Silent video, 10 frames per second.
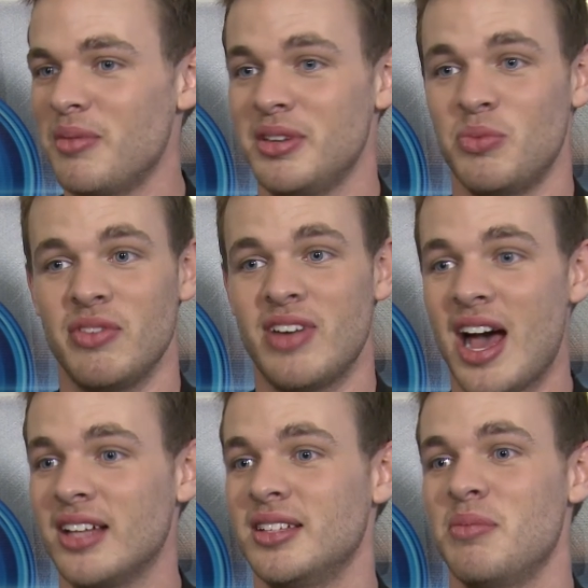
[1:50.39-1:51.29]
I mean, we've
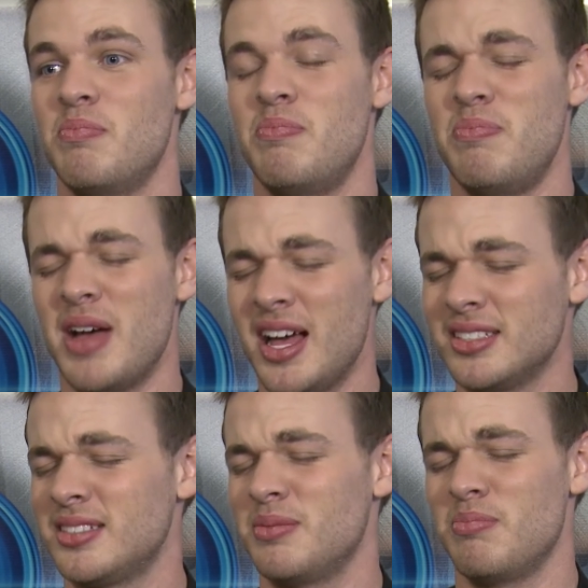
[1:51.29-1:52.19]
got the
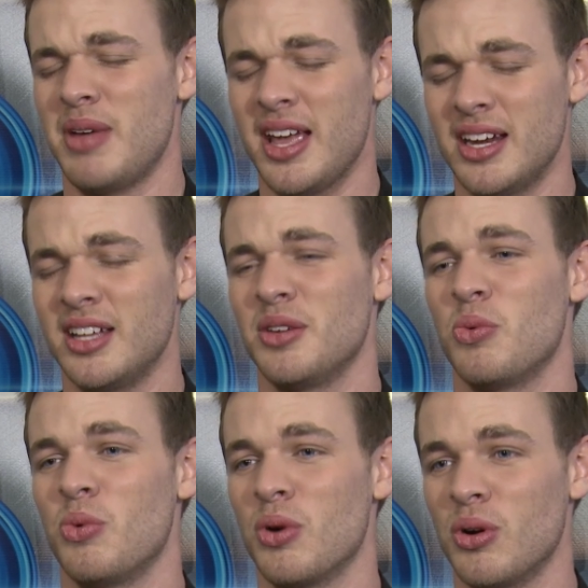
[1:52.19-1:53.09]
best band in the
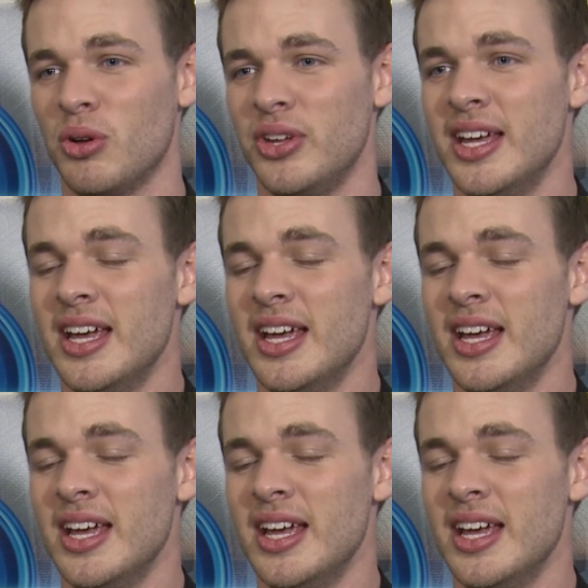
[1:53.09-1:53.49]
world.